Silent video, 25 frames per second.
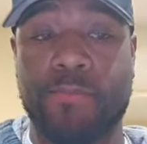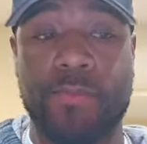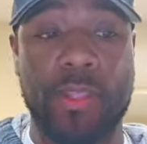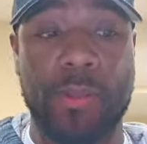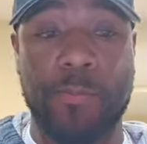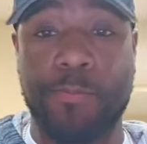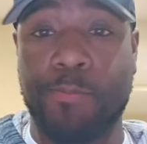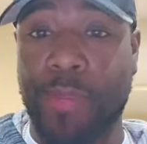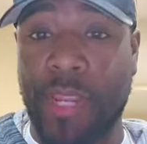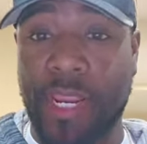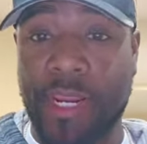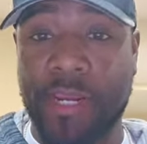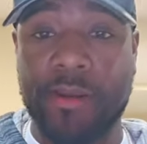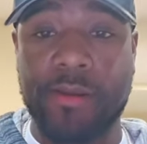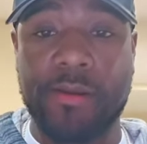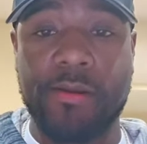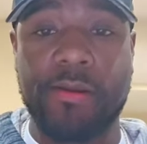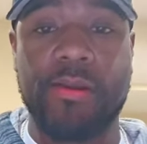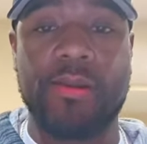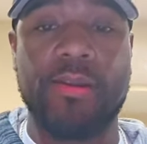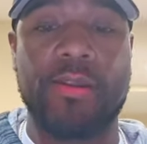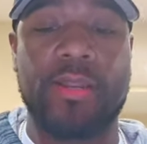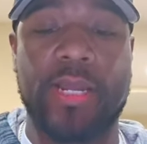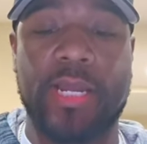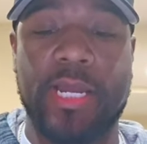banger,
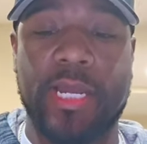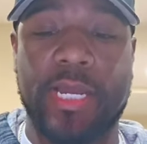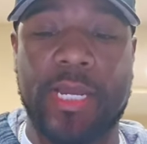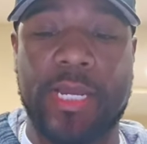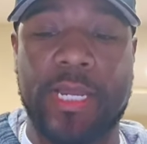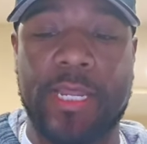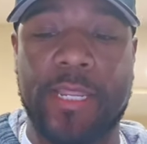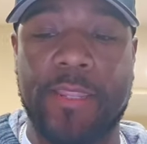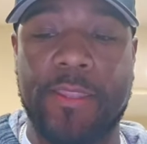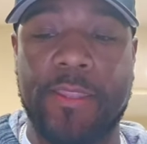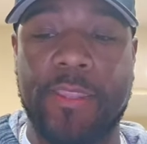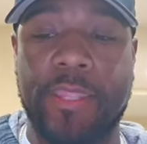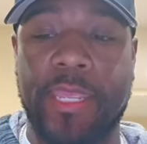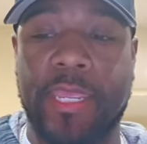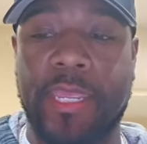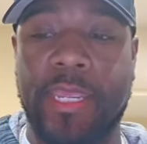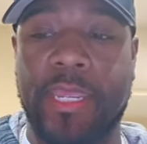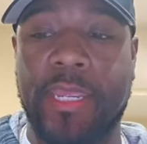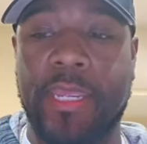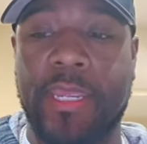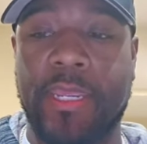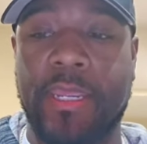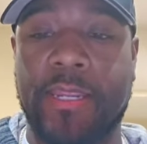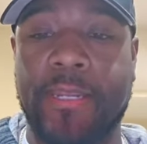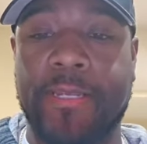
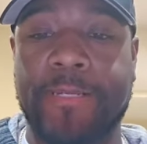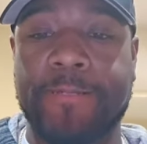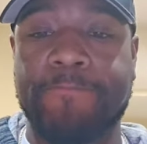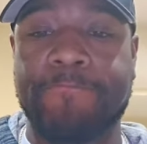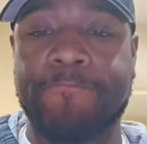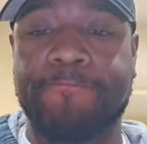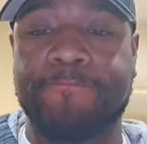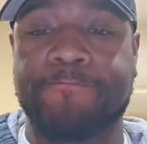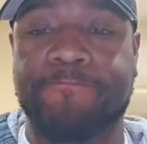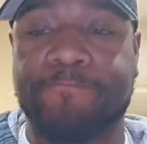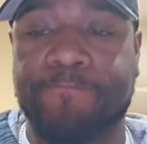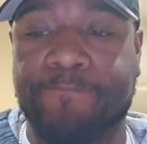then